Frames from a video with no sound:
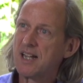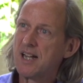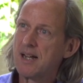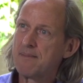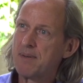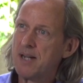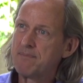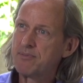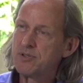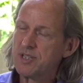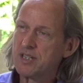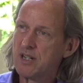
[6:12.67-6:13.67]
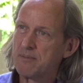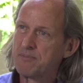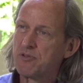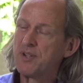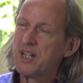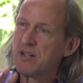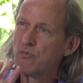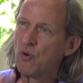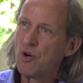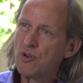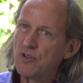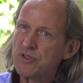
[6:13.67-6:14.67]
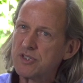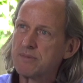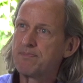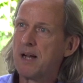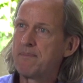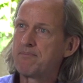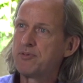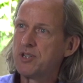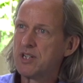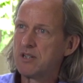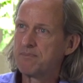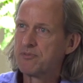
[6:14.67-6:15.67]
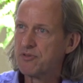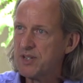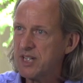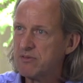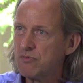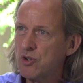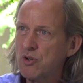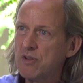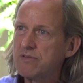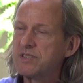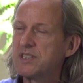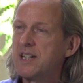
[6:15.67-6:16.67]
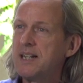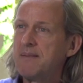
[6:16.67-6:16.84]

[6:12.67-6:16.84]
by putting up green walls, by putting up green roofs,